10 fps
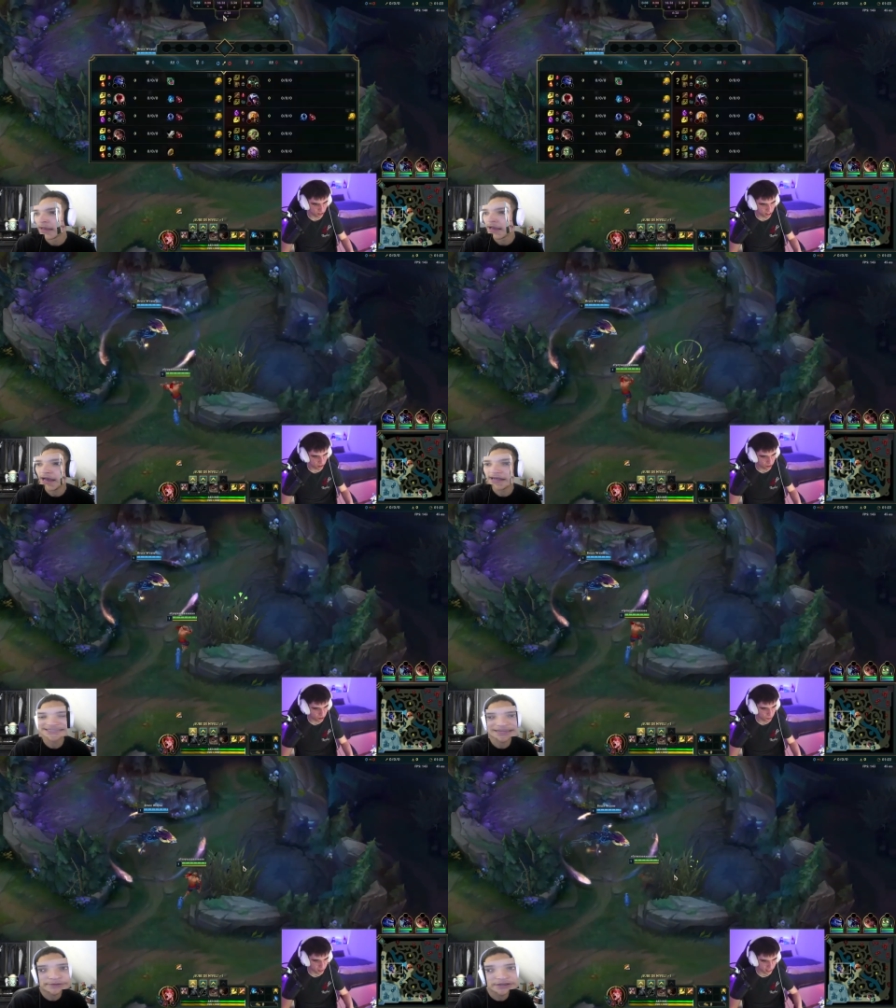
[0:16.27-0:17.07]
Uh,
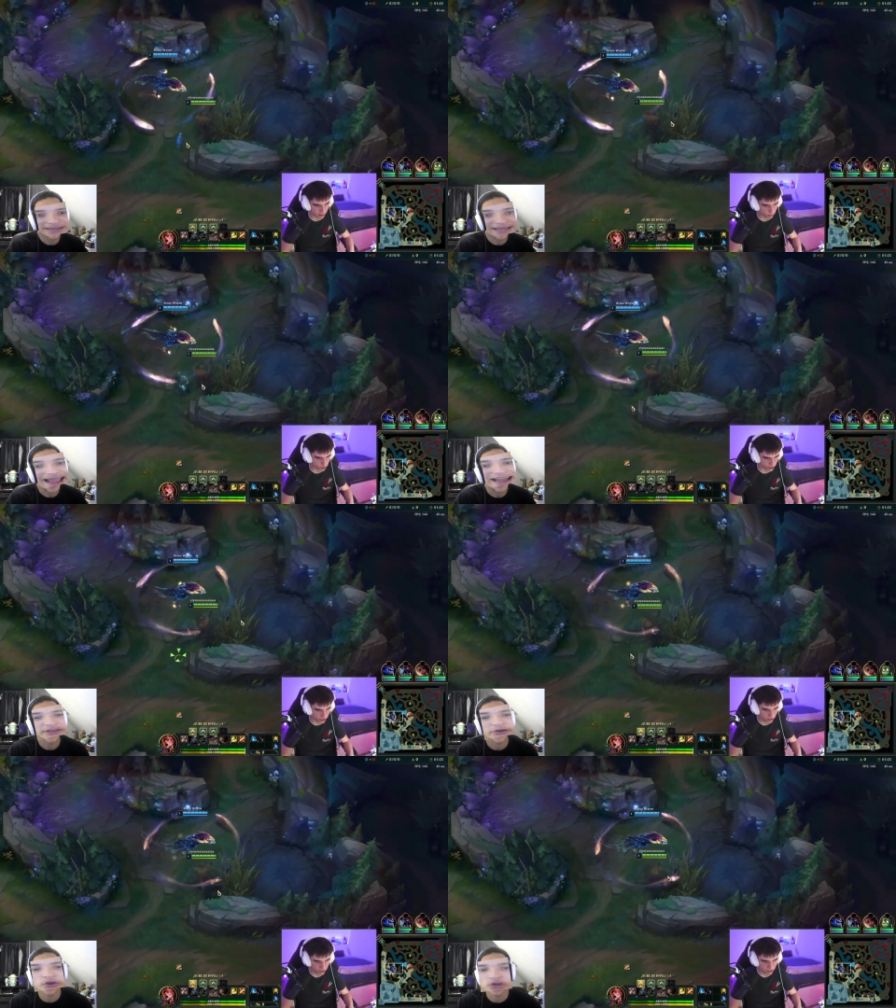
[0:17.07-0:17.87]
today, we're looking at
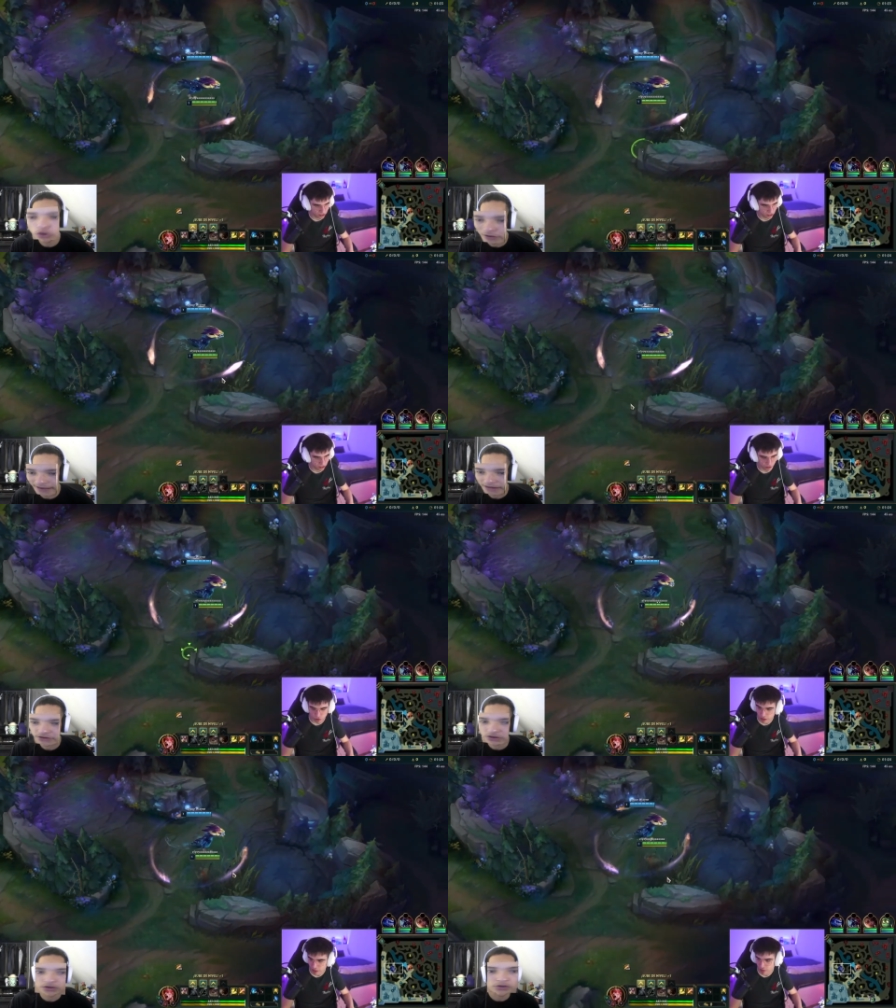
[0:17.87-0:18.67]

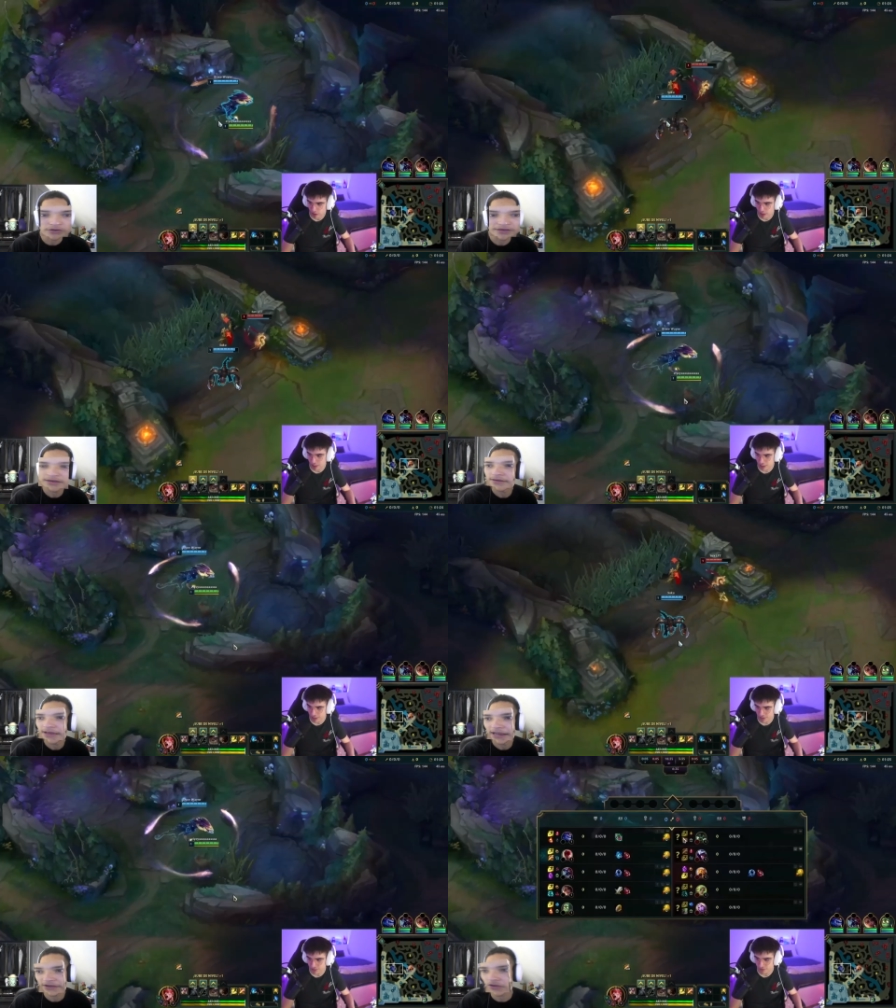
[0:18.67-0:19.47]
Elyoya,
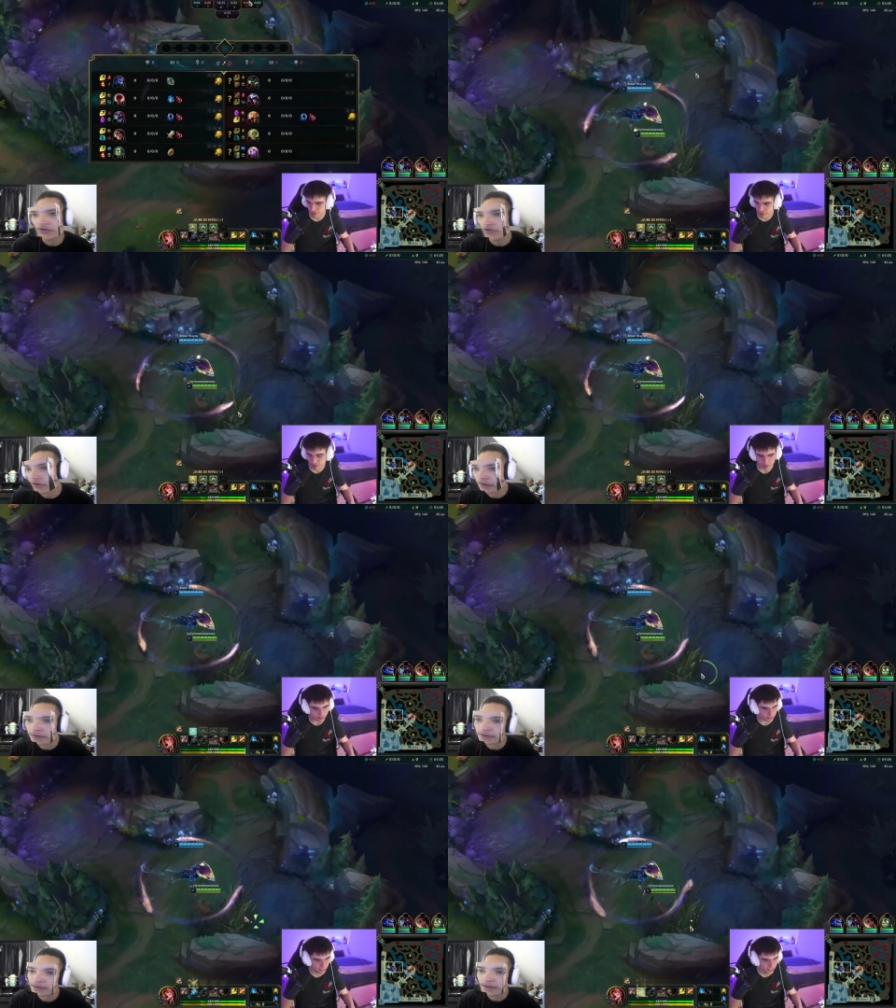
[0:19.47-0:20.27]
Elyoya,
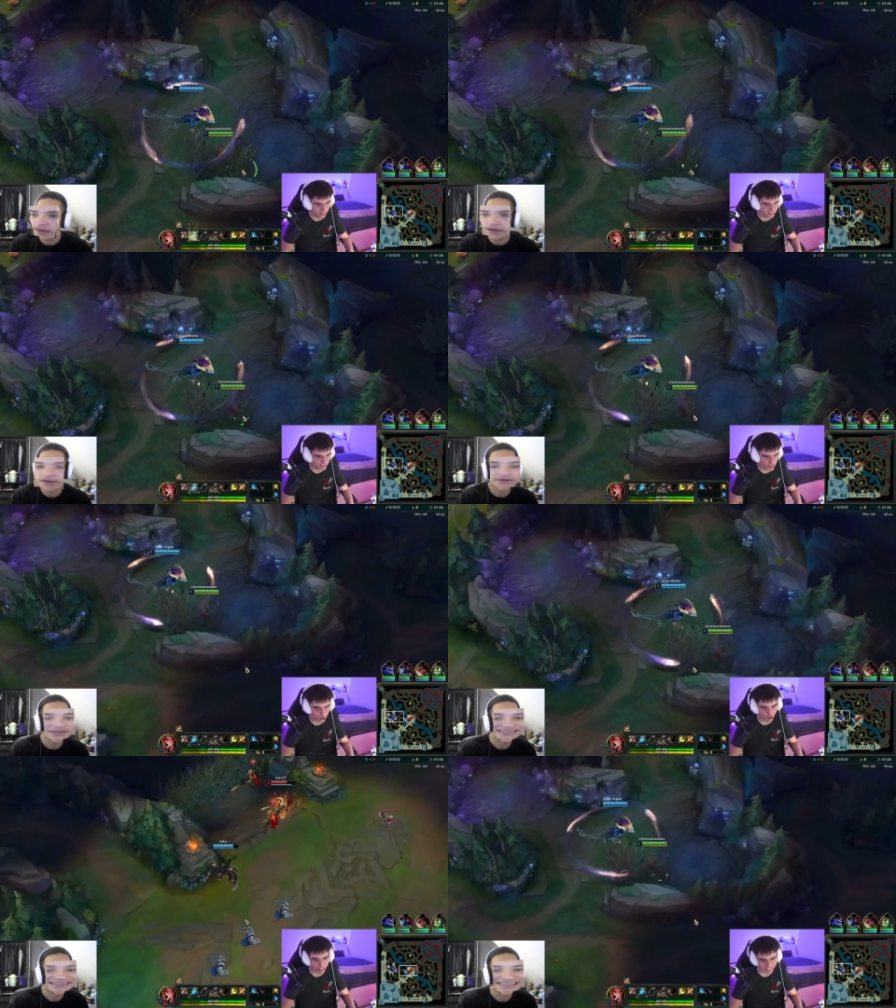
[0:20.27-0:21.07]
uh, on
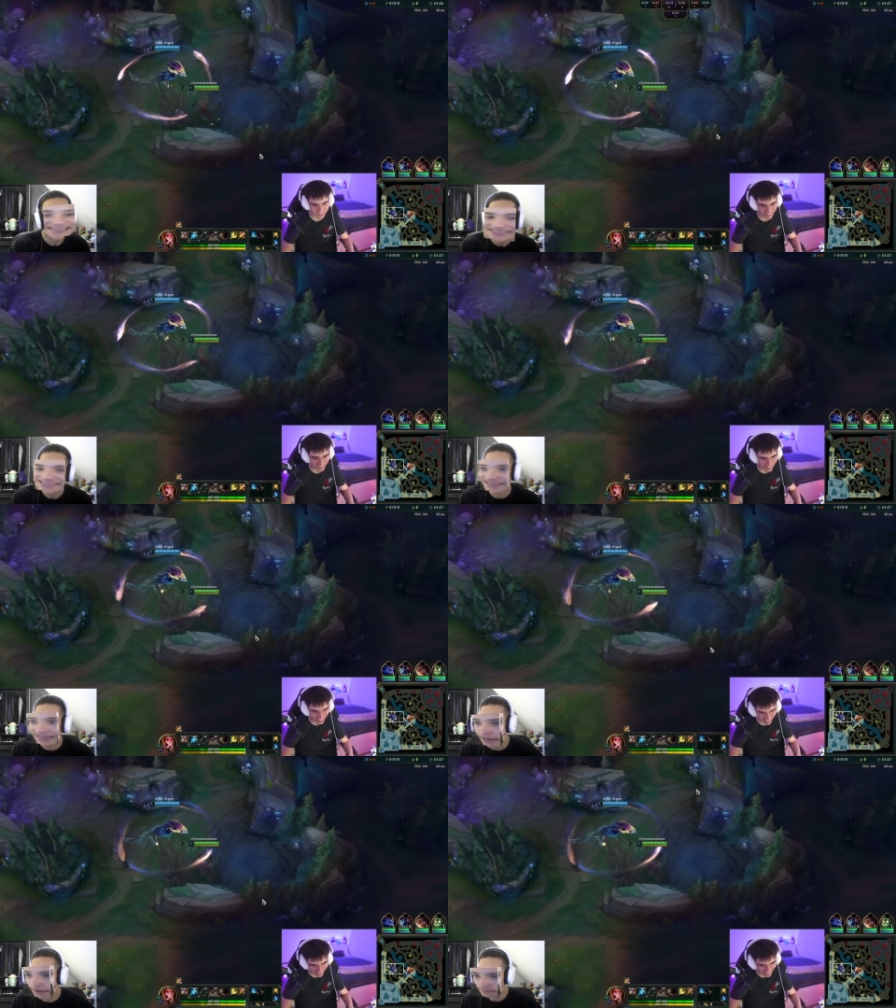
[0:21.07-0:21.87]
his Lee
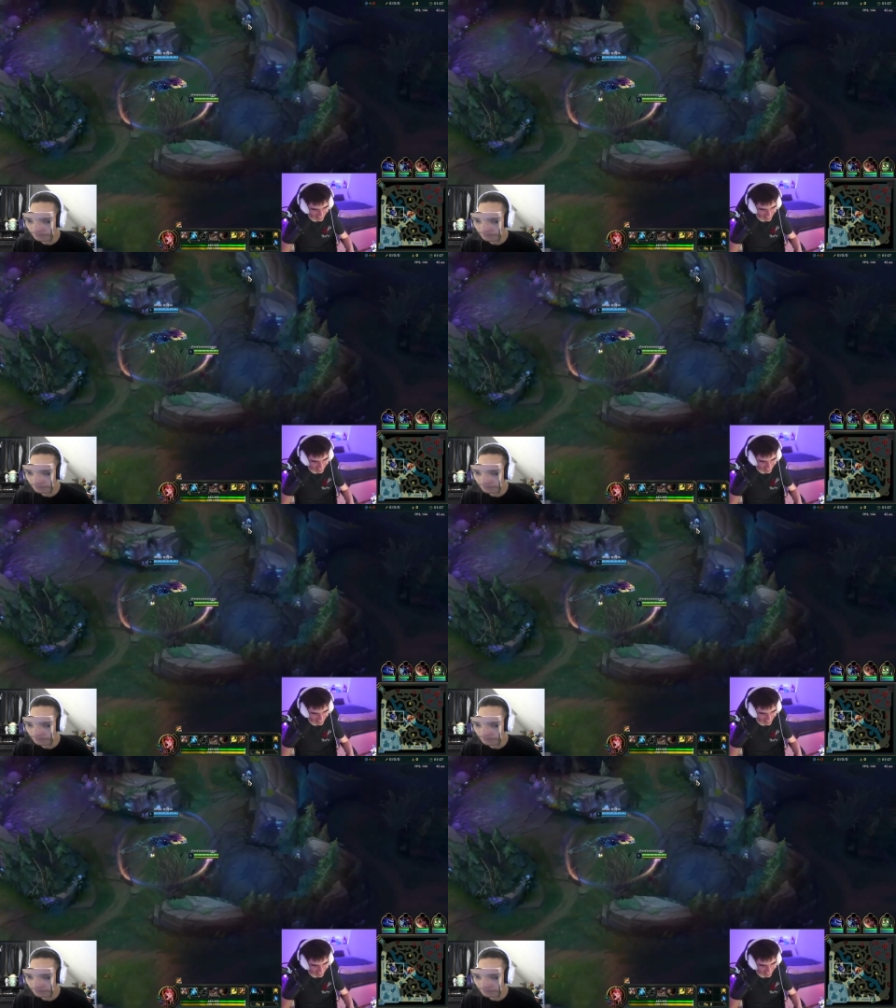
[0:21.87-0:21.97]
Sin.